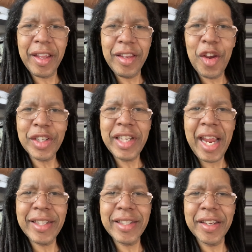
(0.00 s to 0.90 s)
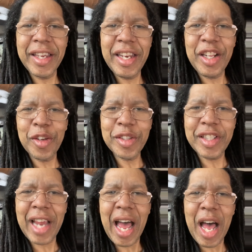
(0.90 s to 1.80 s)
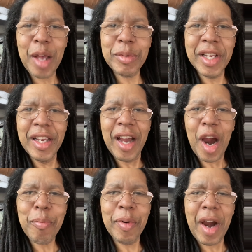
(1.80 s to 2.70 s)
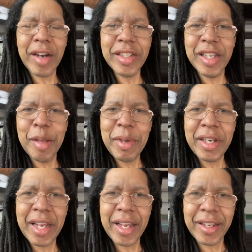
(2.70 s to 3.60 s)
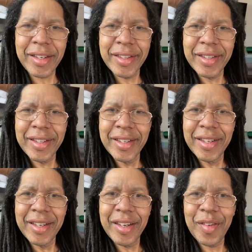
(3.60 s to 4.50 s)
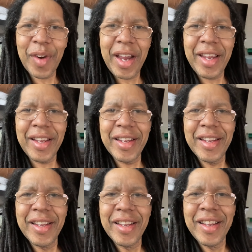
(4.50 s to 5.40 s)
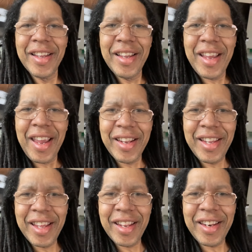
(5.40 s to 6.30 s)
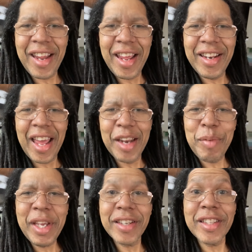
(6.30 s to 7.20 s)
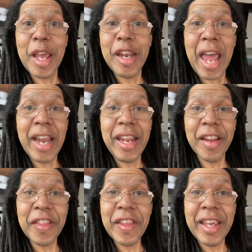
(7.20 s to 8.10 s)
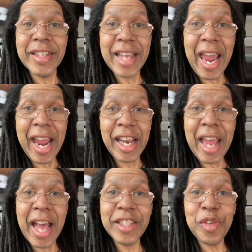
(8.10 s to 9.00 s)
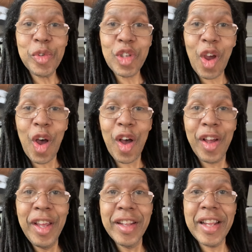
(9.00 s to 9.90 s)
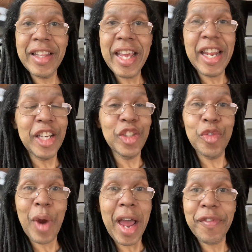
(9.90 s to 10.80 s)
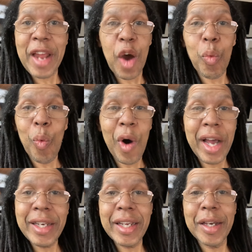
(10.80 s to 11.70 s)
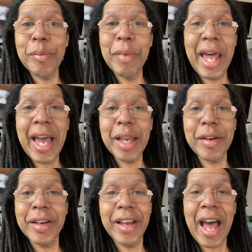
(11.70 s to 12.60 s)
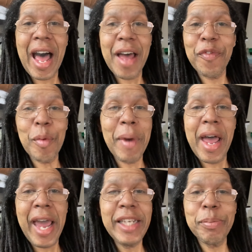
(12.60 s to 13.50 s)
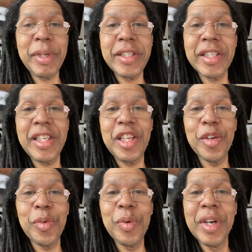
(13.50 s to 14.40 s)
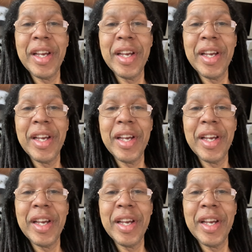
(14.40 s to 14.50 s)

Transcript: your chances of getting those jobs are, are slim and none. Right. And then and and because and, and the other thing is, and as you saw that they didn't draft not one black guy from a HBCU